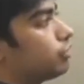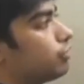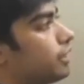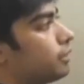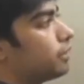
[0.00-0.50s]

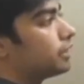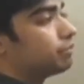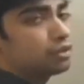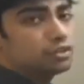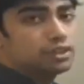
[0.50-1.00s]
far apart,
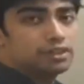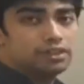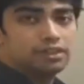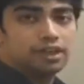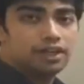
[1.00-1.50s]
because there is
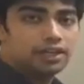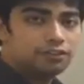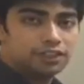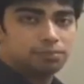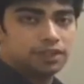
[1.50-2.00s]
a
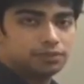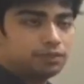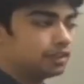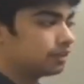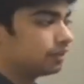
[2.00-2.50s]
relative
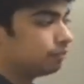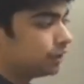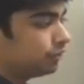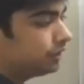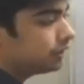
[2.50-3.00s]
displacement
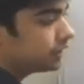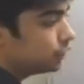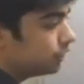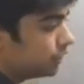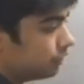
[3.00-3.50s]
between the
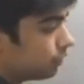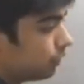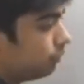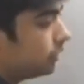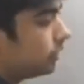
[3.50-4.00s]
saturation
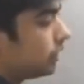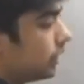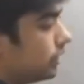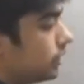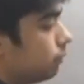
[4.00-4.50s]
from
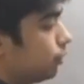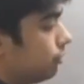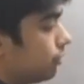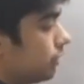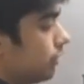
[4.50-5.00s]

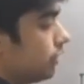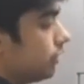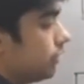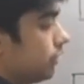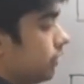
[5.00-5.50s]
SWF
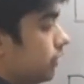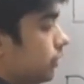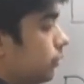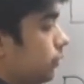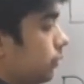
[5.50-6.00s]

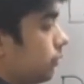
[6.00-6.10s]
to